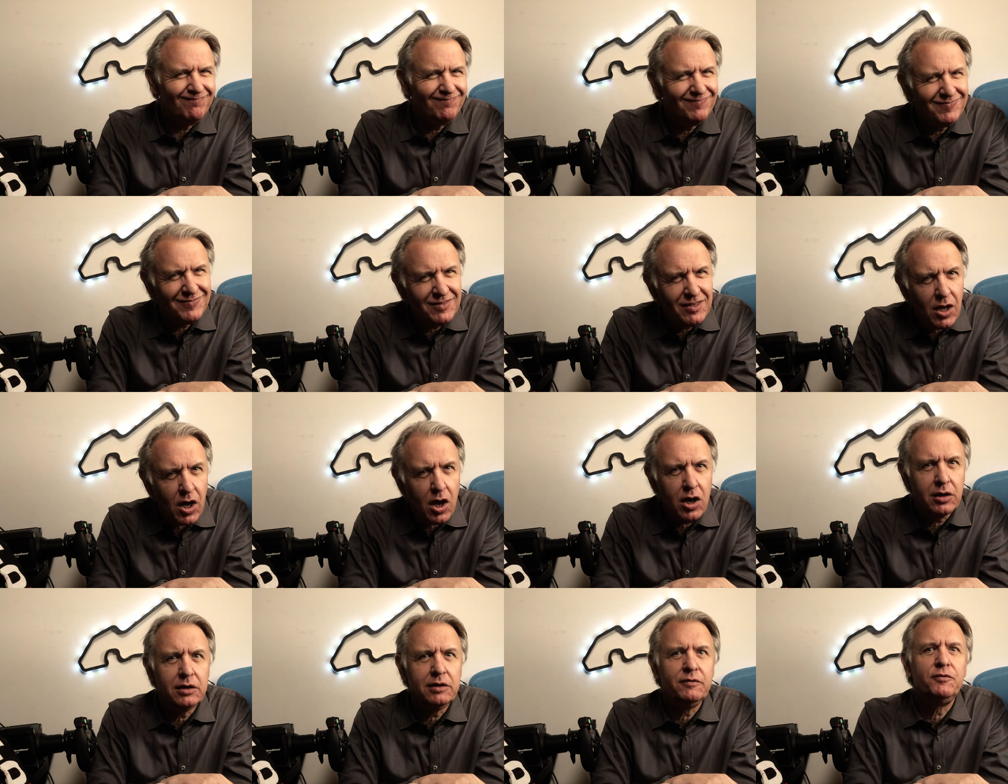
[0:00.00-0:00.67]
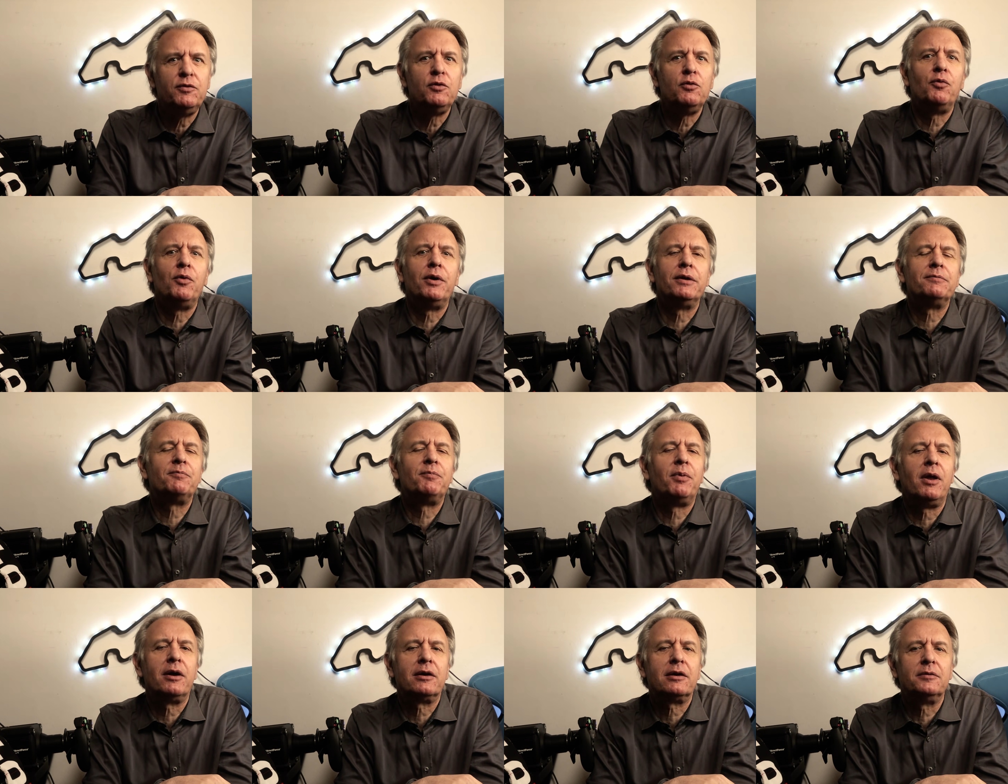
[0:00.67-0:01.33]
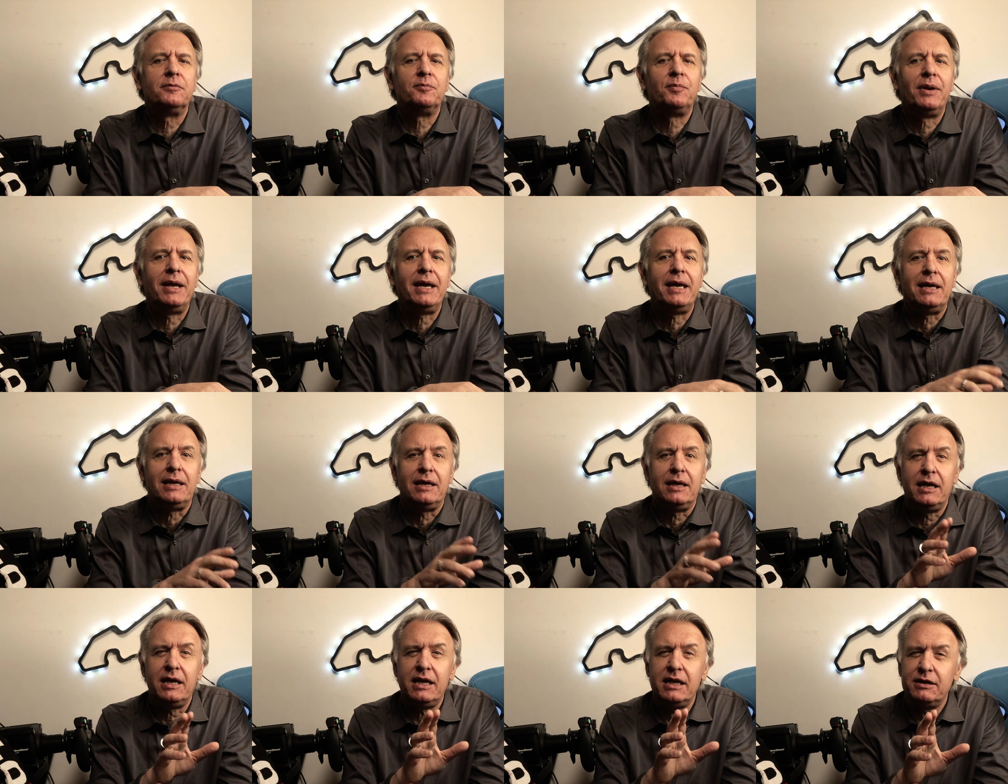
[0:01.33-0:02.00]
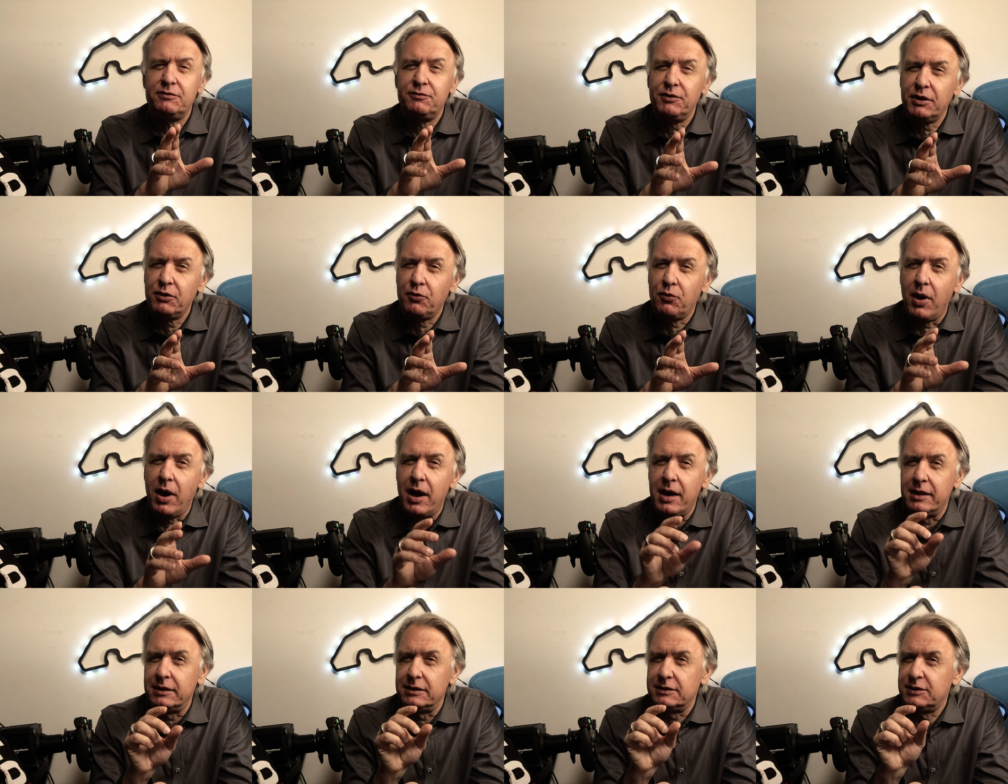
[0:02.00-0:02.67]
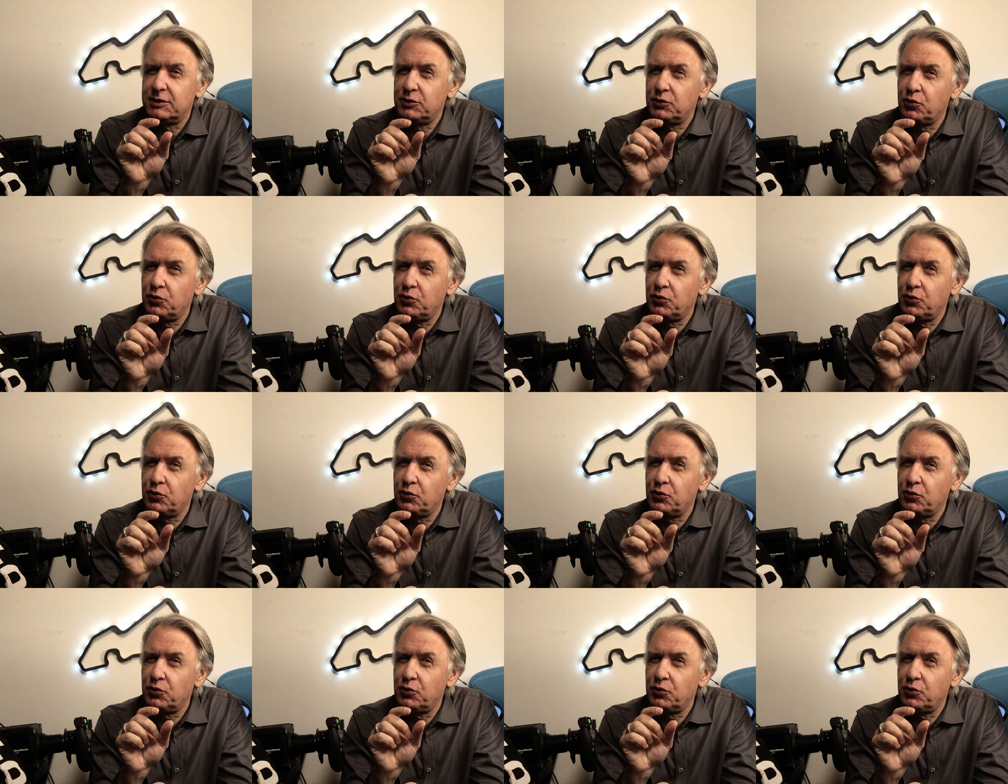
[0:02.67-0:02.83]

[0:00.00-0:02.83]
Not if you want plug and play, it requires